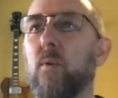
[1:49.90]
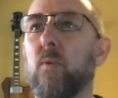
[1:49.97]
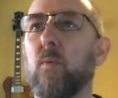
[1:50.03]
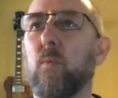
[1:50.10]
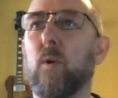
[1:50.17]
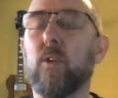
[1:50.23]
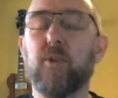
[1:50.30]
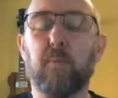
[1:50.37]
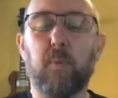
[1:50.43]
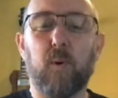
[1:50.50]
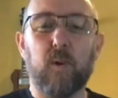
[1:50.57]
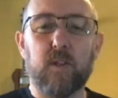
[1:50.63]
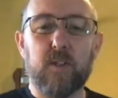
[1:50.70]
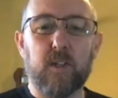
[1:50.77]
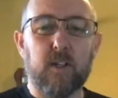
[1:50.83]
Once
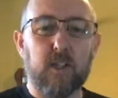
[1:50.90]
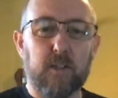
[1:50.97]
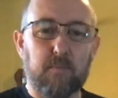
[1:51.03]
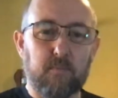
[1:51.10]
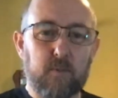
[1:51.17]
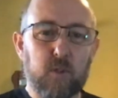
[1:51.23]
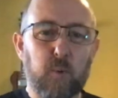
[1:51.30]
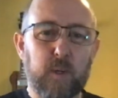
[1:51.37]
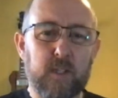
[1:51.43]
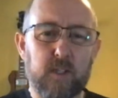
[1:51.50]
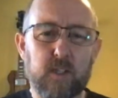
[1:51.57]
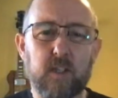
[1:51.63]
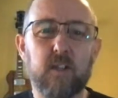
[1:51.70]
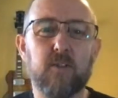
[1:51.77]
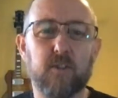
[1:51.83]
upon a time,
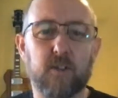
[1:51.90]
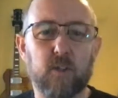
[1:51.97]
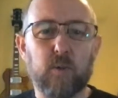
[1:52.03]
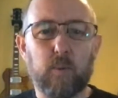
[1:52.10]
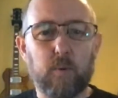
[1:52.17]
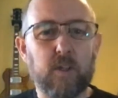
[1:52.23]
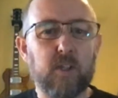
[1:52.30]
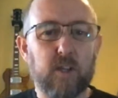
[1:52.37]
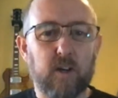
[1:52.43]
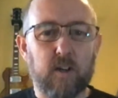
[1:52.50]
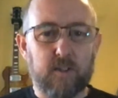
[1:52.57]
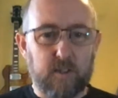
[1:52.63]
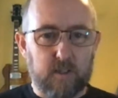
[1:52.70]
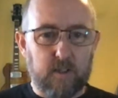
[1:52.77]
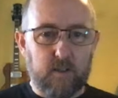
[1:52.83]
20 years ago when we
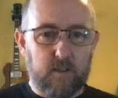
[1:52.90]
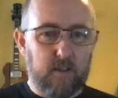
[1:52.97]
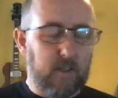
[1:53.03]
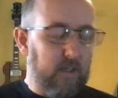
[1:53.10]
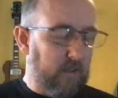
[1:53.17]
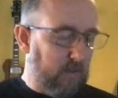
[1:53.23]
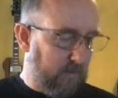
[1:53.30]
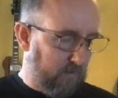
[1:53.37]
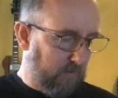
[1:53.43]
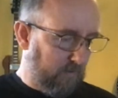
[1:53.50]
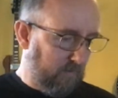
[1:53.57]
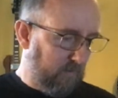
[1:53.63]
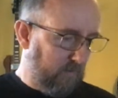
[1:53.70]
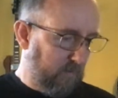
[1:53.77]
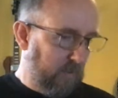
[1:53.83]
started,
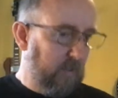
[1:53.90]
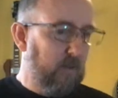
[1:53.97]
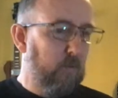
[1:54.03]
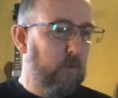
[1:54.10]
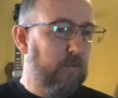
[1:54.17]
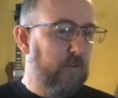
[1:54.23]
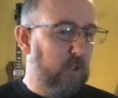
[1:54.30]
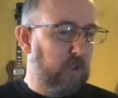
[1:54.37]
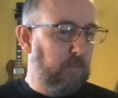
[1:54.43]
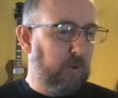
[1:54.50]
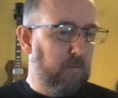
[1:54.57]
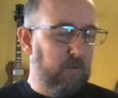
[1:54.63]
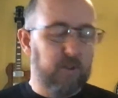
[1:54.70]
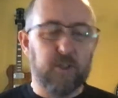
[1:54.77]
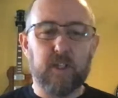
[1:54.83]
we first
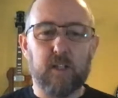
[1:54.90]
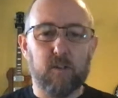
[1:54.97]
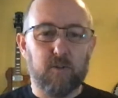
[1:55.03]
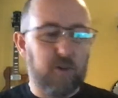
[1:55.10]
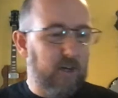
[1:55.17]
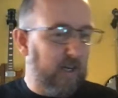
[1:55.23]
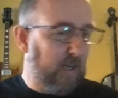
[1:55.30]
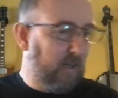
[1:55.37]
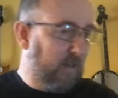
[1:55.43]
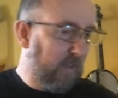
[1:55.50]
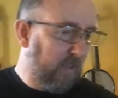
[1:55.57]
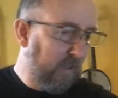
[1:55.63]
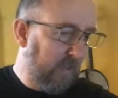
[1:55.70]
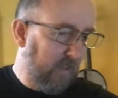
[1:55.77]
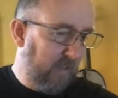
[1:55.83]
published Singletrack.
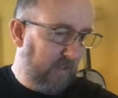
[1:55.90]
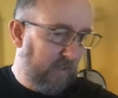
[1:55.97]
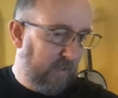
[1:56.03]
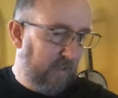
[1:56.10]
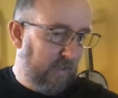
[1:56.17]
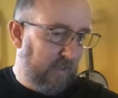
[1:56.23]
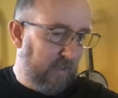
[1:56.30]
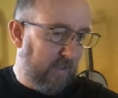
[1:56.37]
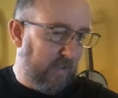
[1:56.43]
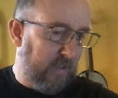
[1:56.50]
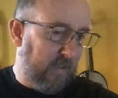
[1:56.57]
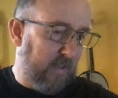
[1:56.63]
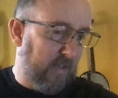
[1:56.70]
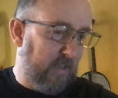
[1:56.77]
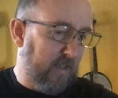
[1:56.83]

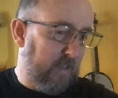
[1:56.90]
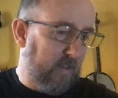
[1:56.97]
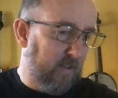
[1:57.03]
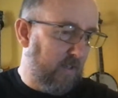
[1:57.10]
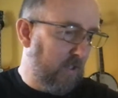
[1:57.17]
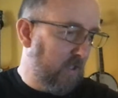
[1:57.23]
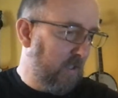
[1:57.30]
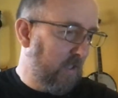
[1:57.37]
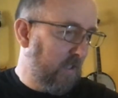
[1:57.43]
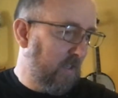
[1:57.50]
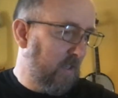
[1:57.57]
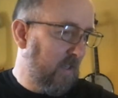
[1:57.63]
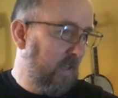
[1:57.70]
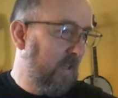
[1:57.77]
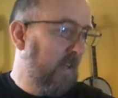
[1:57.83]
And
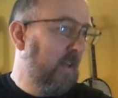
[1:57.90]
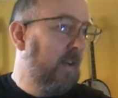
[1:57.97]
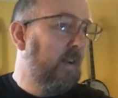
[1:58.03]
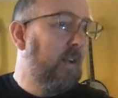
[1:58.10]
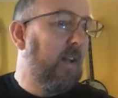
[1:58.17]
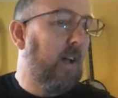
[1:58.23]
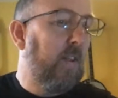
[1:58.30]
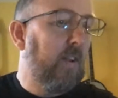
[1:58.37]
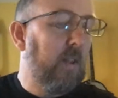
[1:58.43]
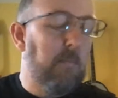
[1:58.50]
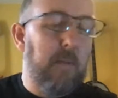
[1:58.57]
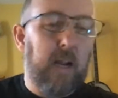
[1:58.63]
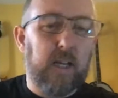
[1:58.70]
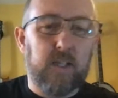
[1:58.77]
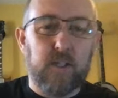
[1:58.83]
I think the
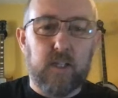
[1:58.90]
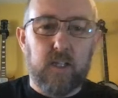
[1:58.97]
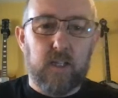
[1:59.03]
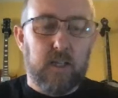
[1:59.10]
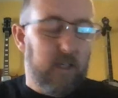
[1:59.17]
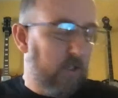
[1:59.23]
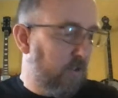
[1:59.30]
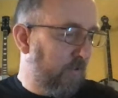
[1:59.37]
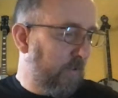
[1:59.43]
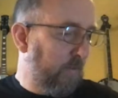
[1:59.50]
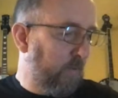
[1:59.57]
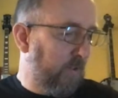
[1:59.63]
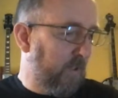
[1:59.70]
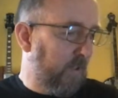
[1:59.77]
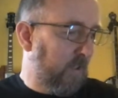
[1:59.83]
magazine industry
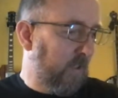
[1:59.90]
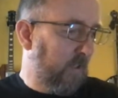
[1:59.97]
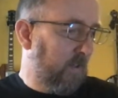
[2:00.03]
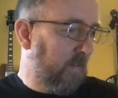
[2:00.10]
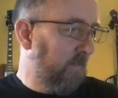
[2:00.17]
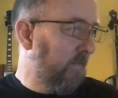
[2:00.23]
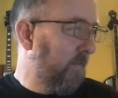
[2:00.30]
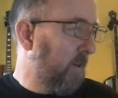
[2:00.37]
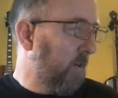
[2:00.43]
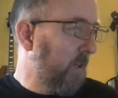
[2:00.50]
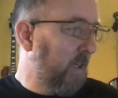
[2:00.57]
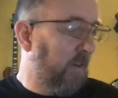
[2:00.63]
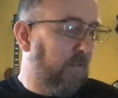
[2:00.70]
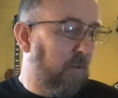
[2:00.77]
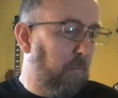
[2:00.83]
was in a very
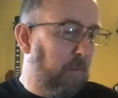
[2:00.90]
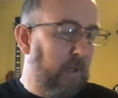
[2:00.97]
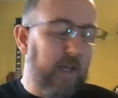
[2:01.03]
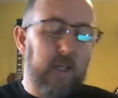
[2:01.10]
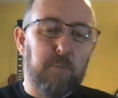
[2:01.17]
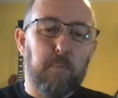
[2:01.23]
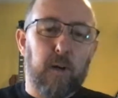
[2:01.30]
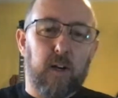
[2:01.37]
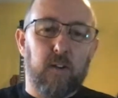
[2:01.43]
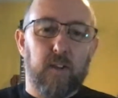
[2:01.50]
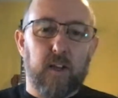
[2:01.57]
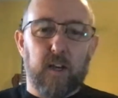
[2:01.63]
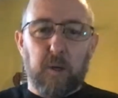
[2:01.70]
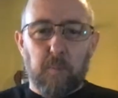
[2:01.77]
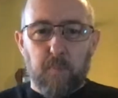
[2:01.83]
different place back
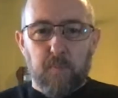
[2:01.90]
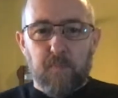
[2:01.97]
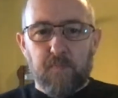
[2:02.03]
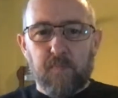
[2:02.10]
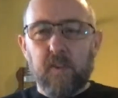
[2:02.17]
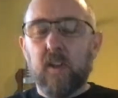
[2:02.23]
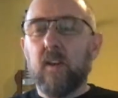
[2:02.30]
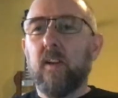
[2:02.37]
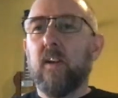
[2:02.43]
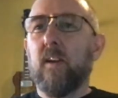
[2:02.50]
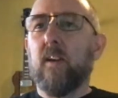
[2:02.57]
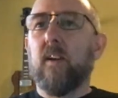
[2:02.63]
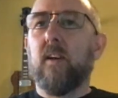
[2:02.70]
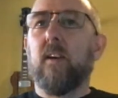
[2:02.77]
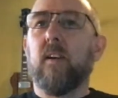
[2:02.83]
then.
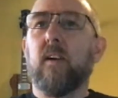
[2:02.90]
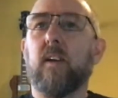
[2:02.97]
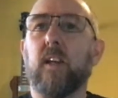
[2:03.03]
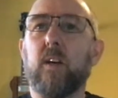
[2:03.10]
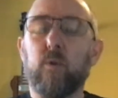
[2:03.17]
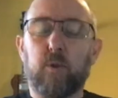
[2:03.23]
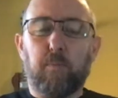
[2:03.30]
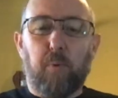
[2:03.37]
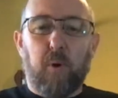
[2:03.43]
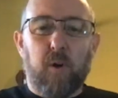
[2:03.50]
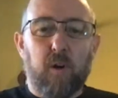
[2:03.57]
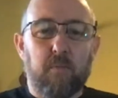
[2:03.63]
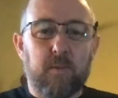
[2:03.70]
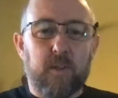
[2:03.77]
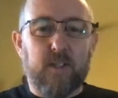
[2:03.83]
And I was
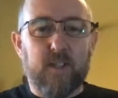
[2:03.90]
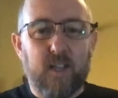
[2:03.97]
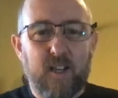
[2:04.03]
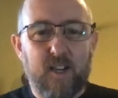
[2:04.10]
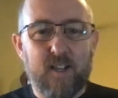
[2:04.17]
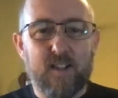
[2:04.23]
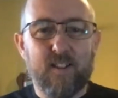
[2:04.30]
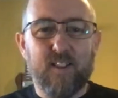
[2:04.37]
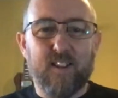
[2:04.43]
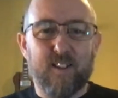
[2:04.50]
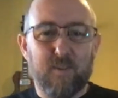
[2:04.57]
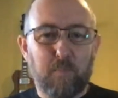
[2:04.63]
promised that